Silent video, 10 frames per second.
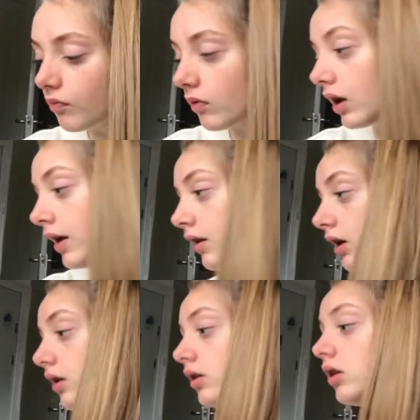And
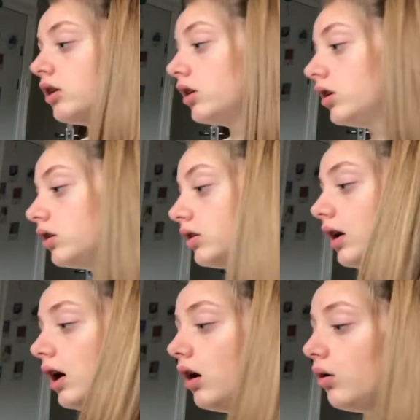then
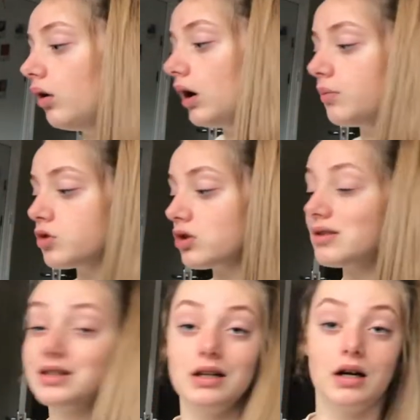now I'm just
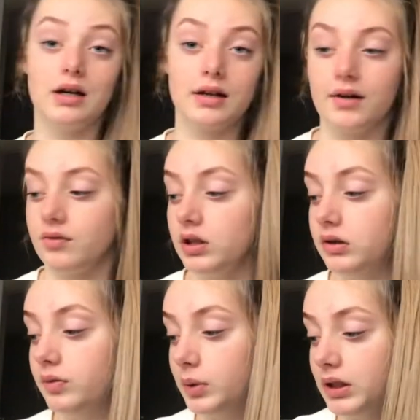here getting ready
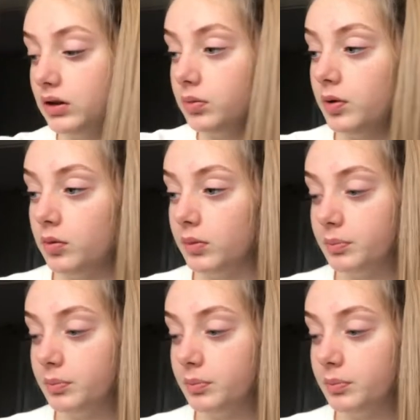for my nails.